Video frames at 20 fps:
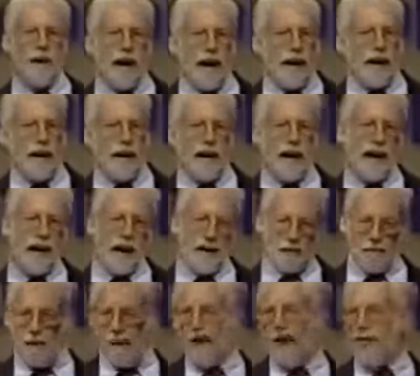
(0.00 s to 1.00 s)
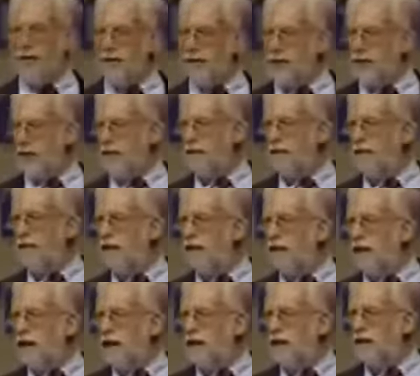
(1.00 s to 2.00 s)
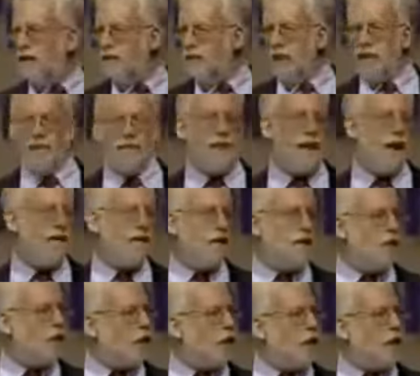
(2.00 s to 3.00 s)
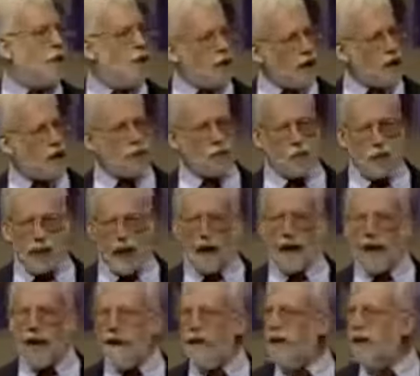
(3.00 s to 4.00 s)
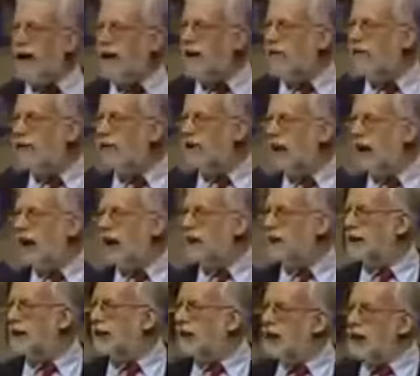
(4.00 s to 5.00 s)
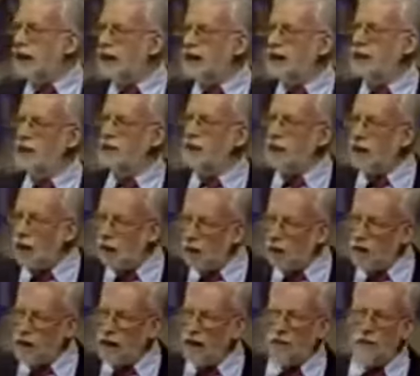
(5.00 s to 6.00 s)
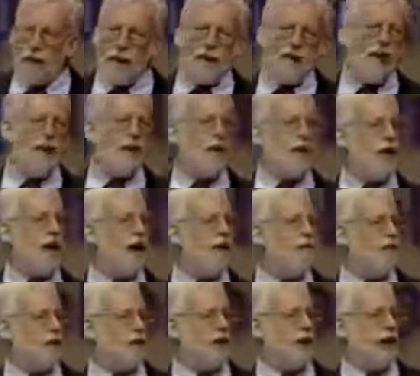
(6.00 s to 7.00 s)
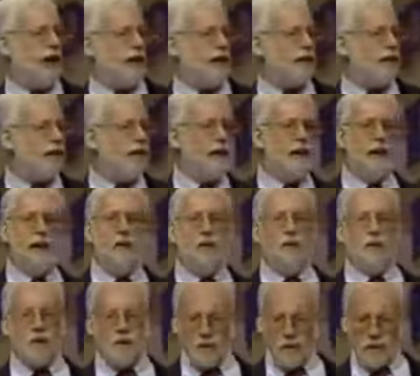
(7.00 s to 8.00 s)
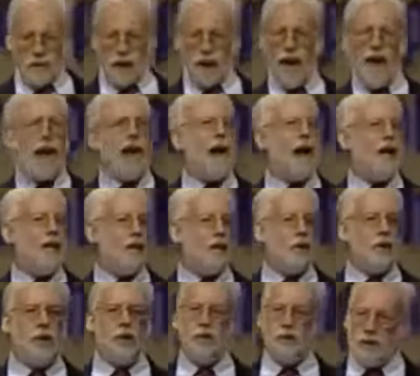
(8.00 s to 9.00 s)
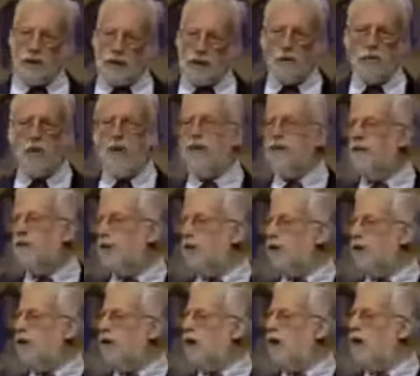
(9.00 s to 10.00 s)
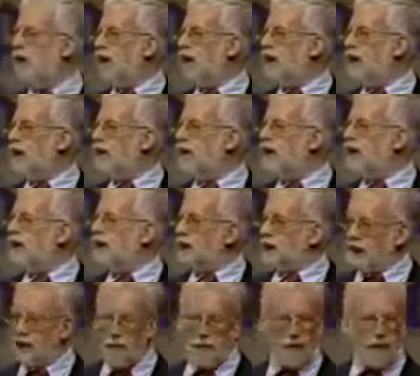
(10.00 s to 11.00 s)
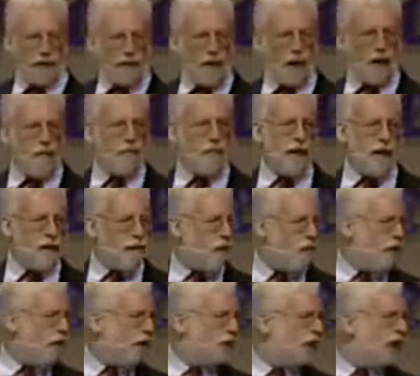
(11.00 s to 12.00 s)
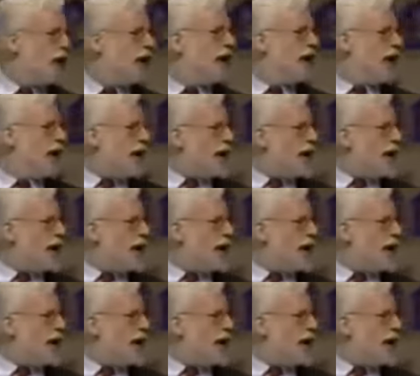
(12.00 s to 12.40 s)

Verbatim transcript: in my day, when I was, say, maybe 20, 25 years old, lawyers were not allowed to advertise. And so the only way they could advertise was through the lodge or through similar fraternal organizations. They would develop networks,